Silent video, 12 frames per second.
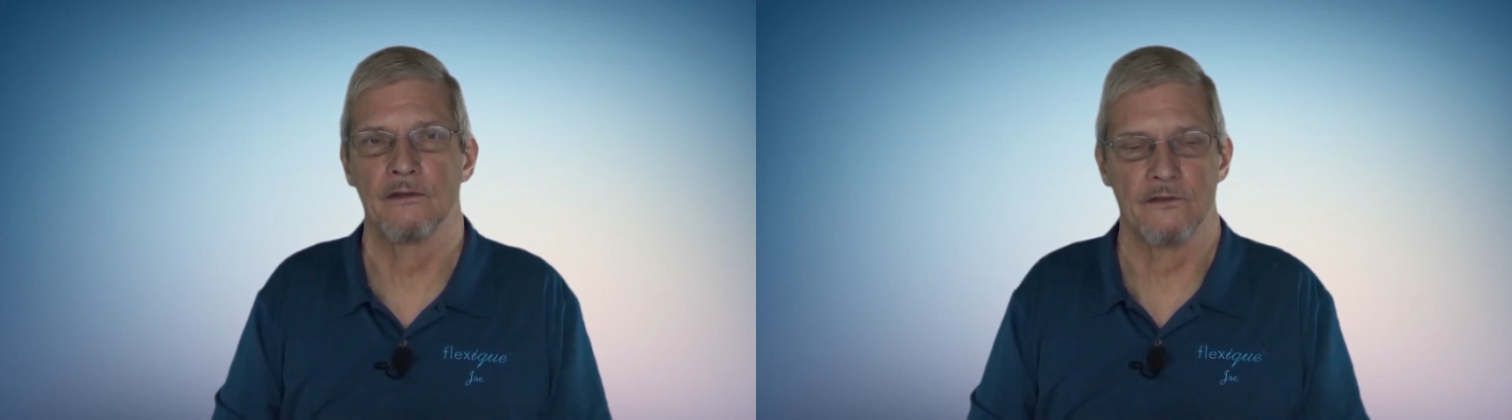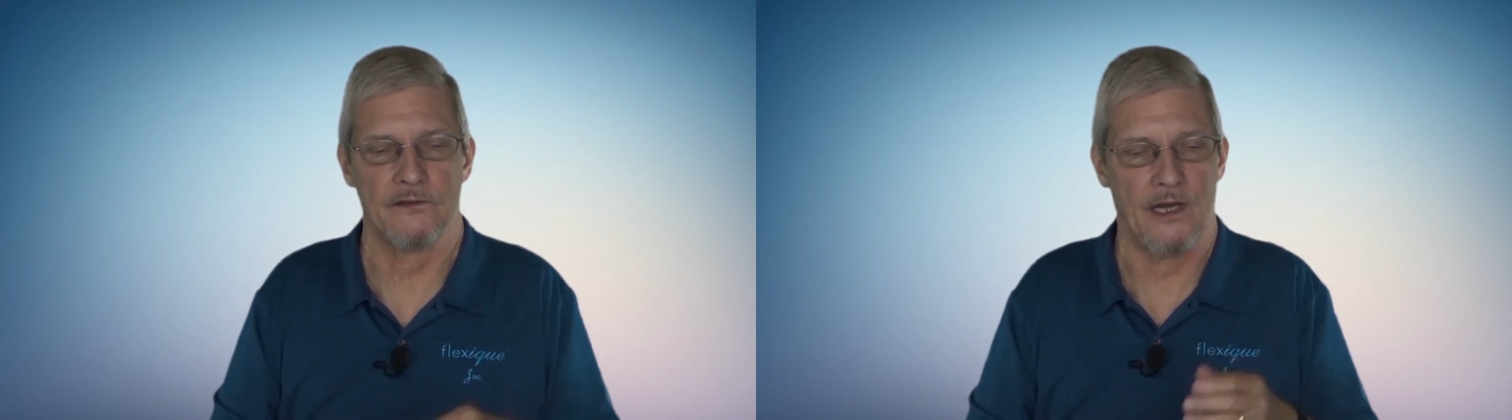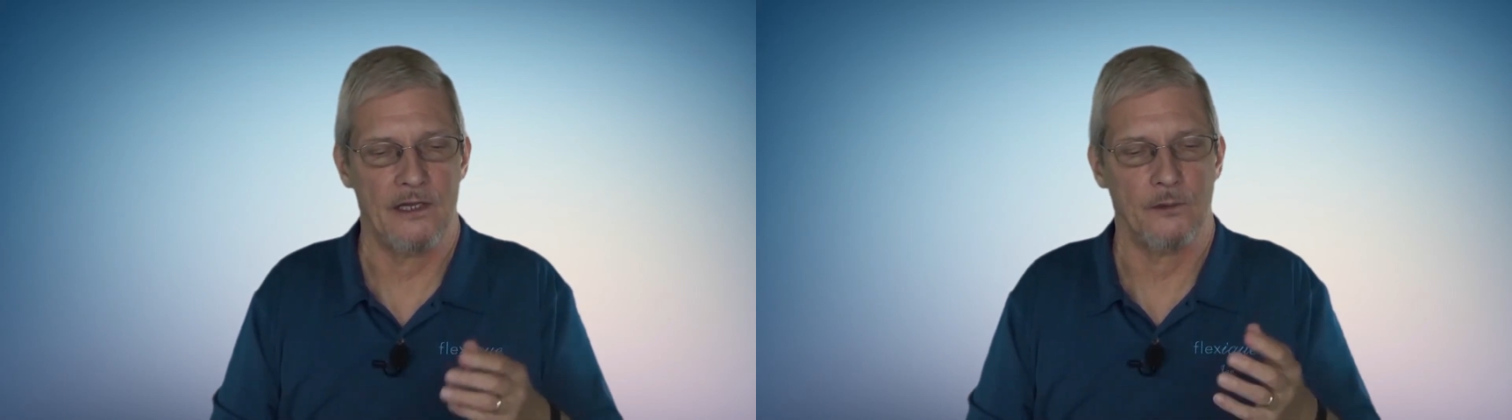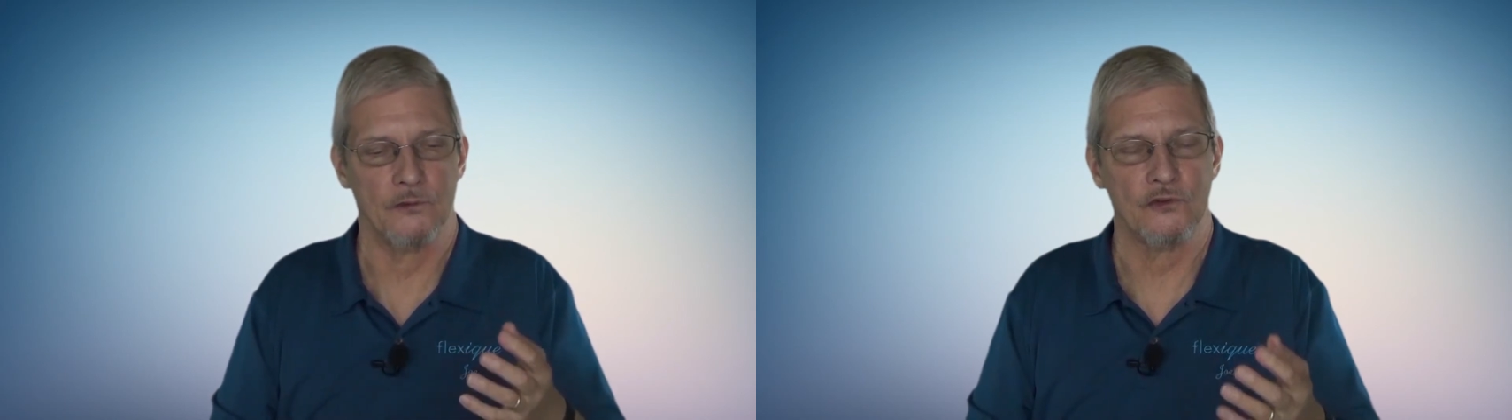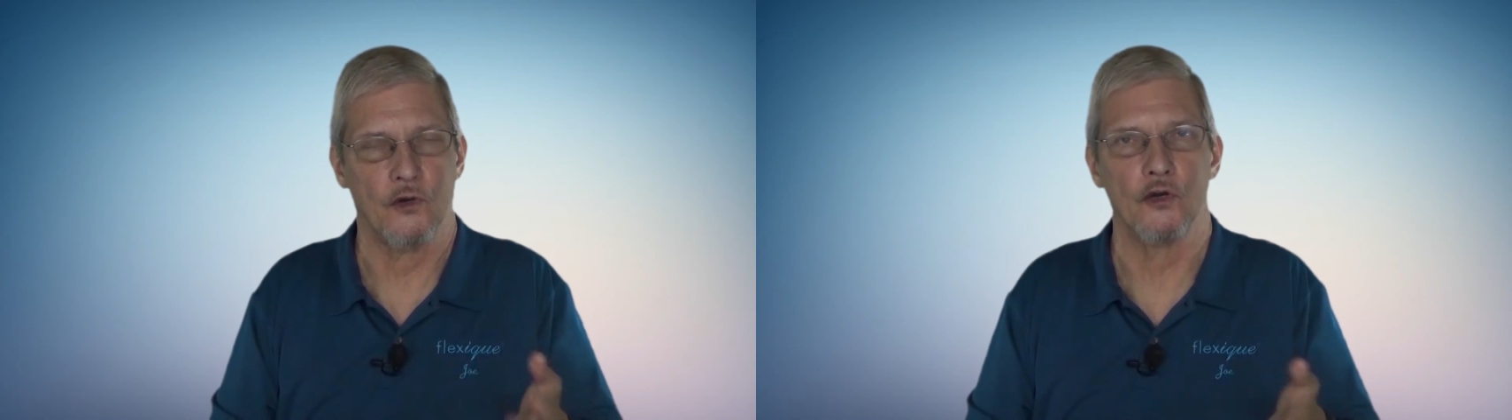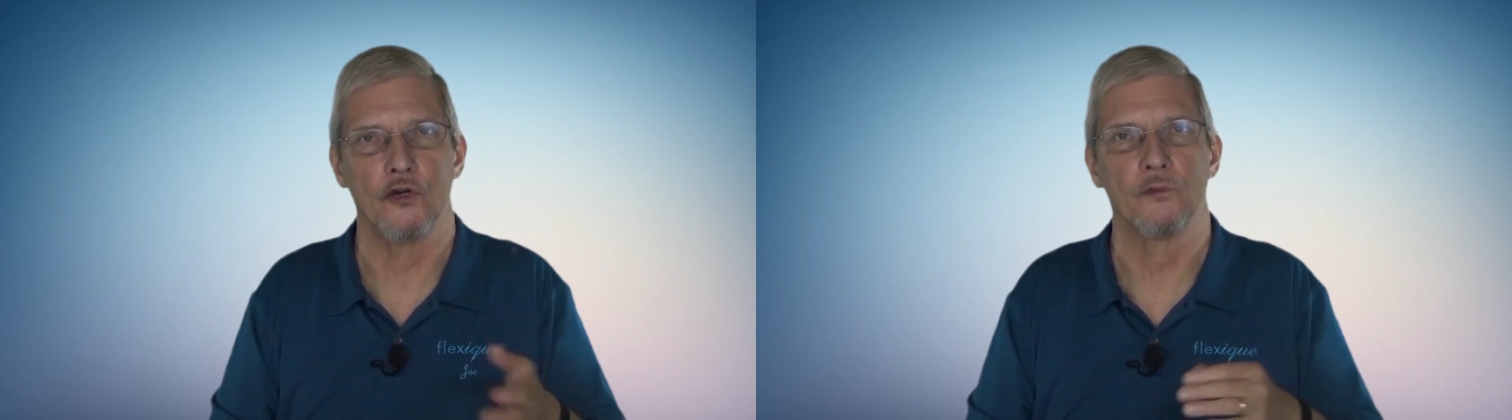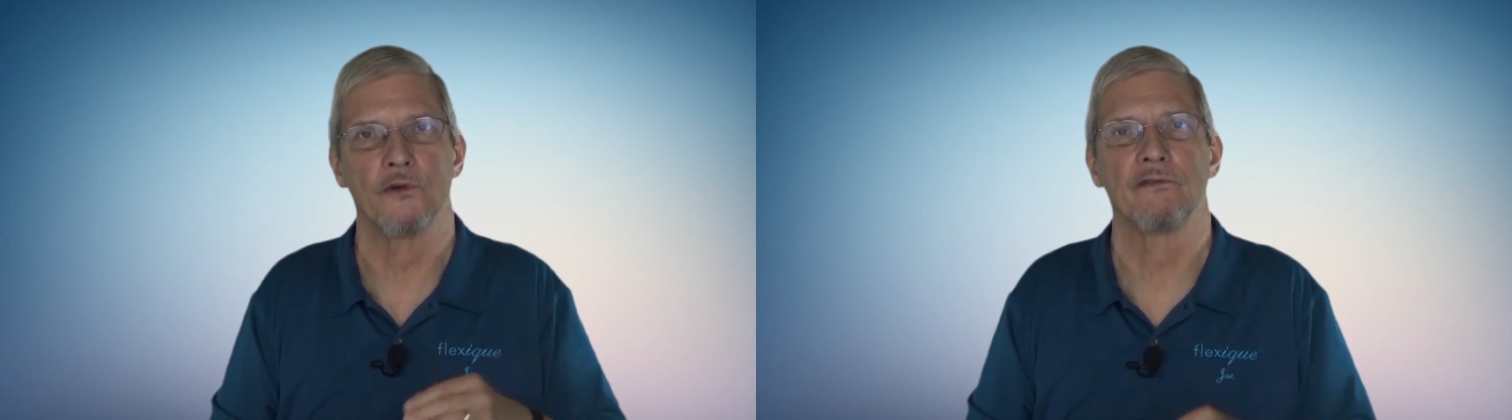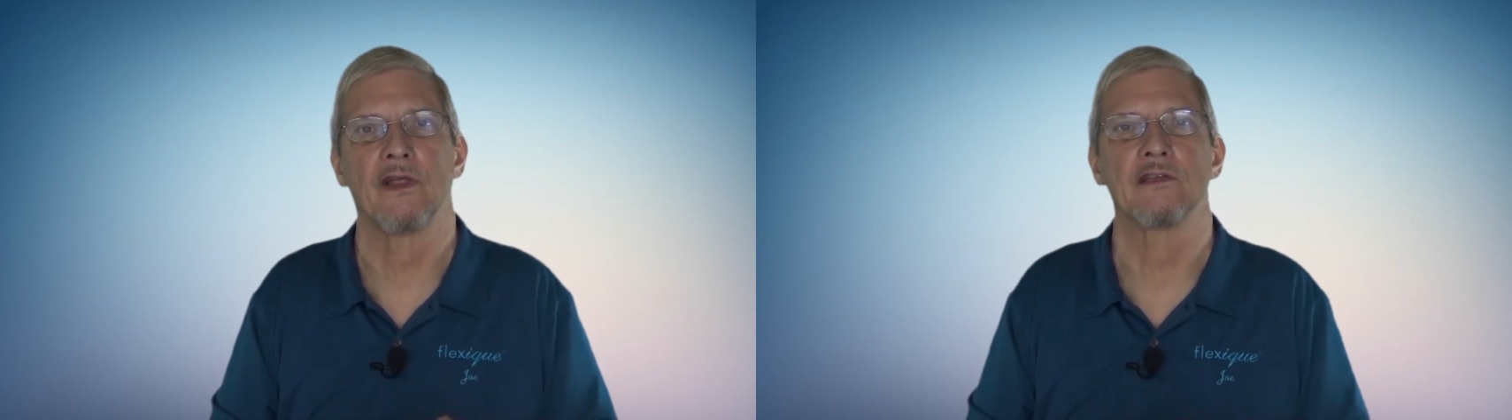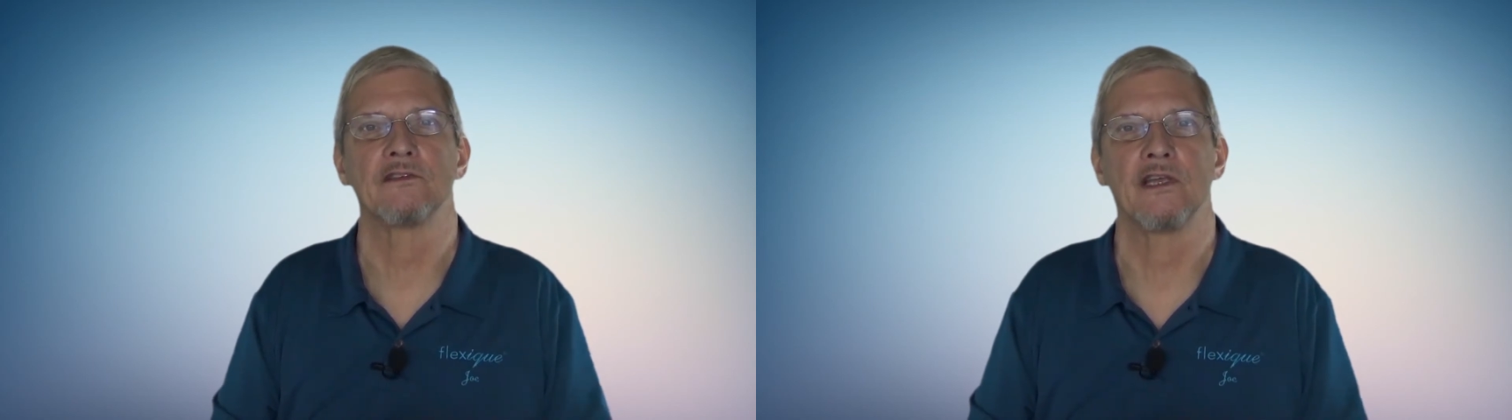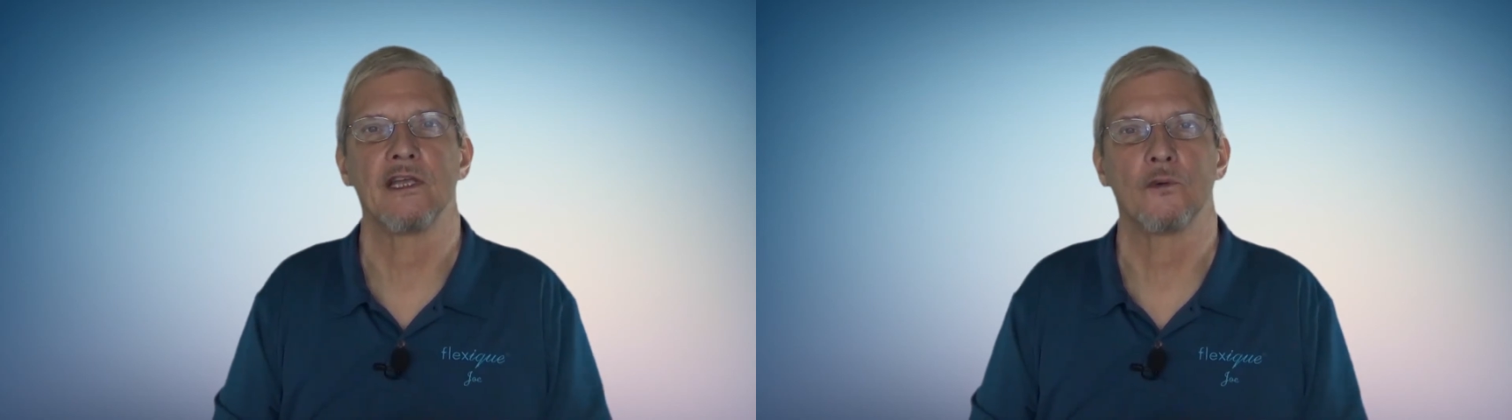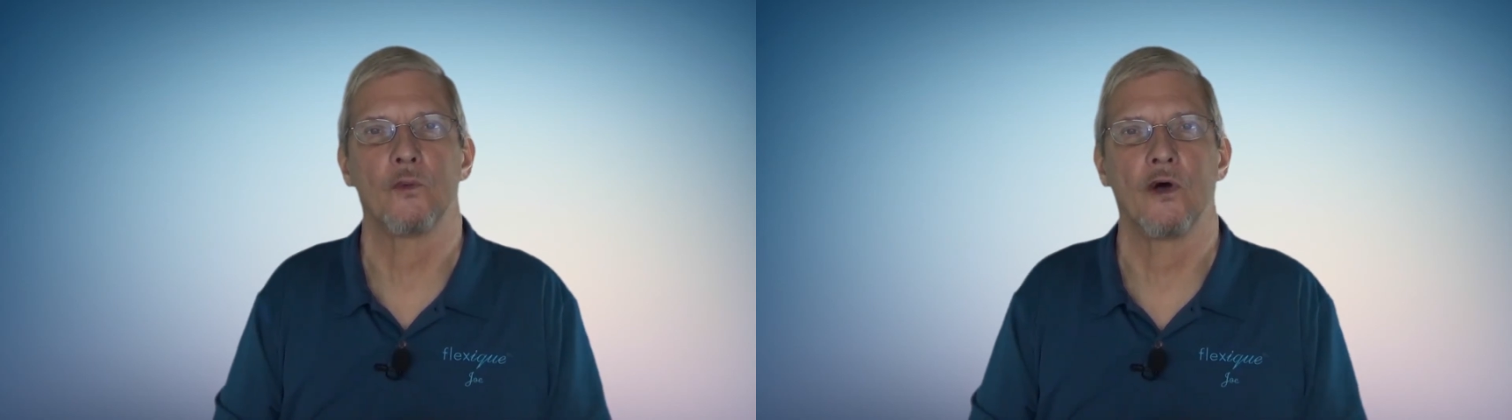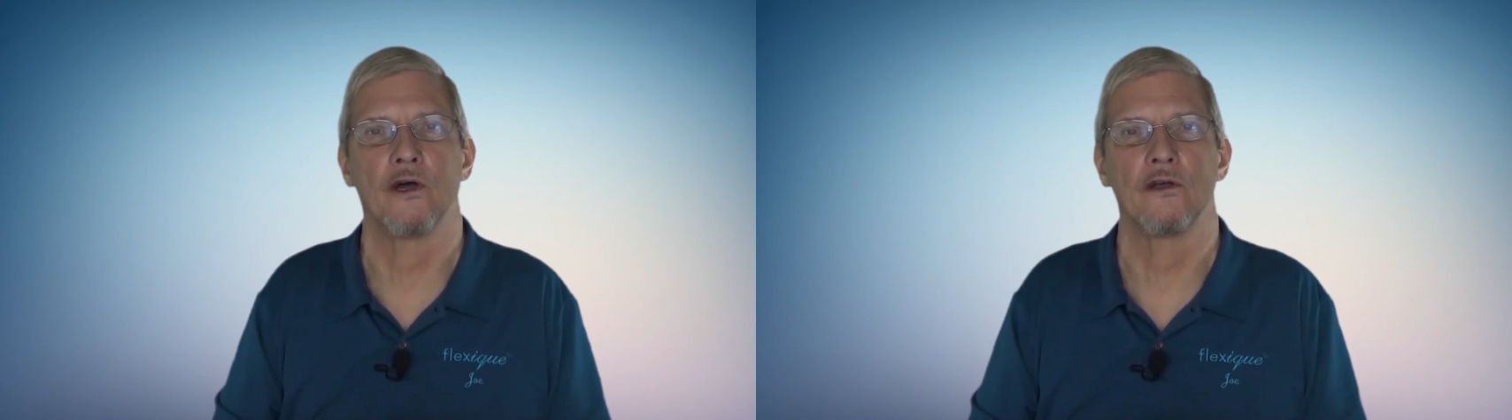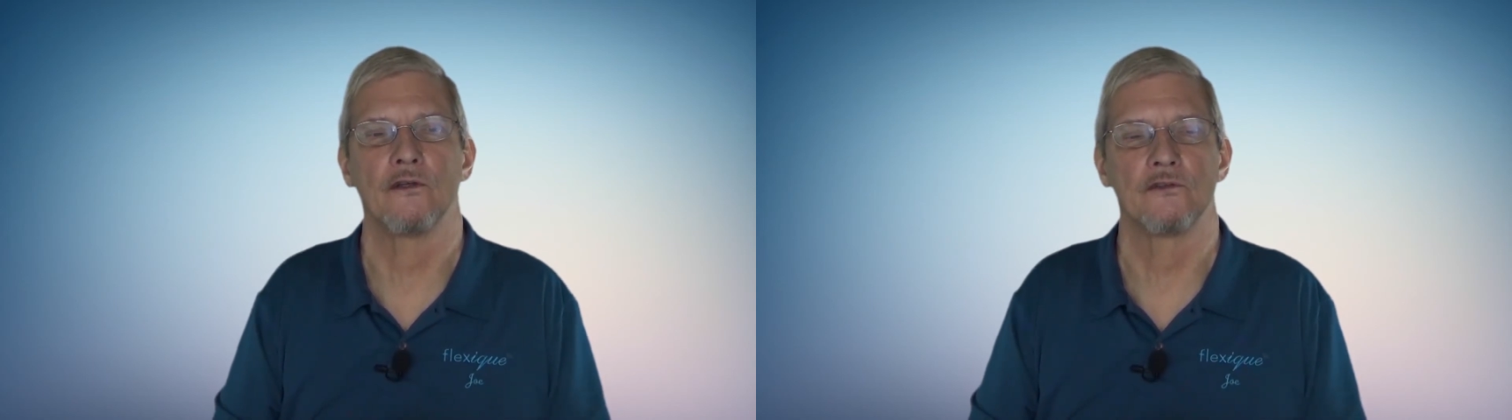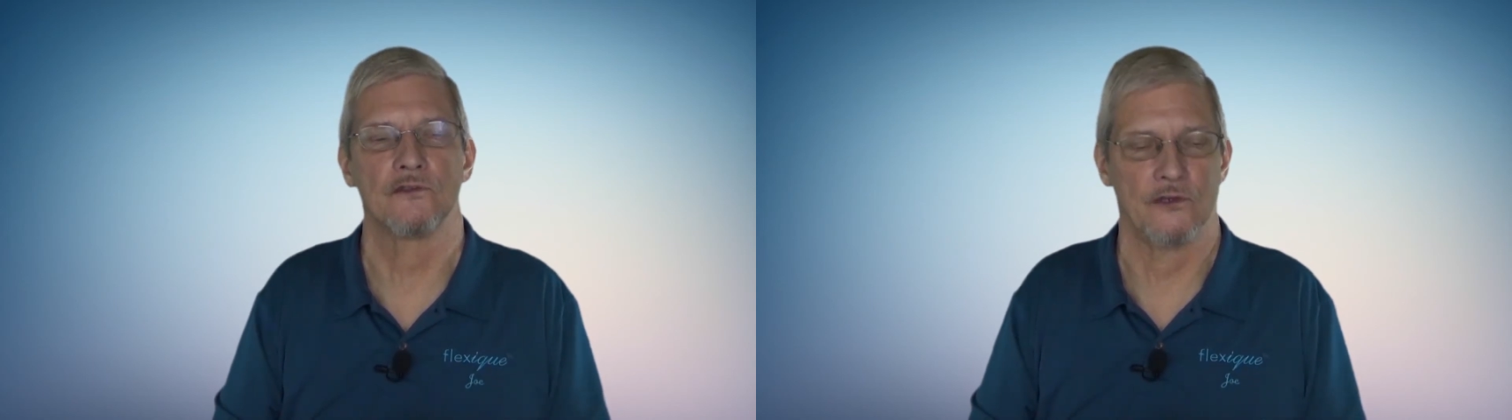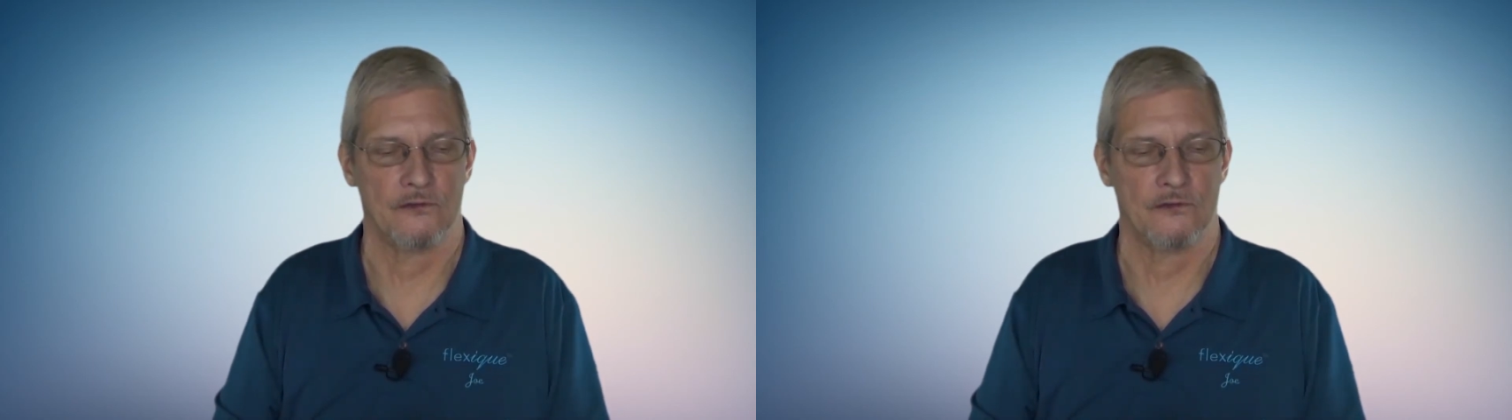The side that was coated with Flexique was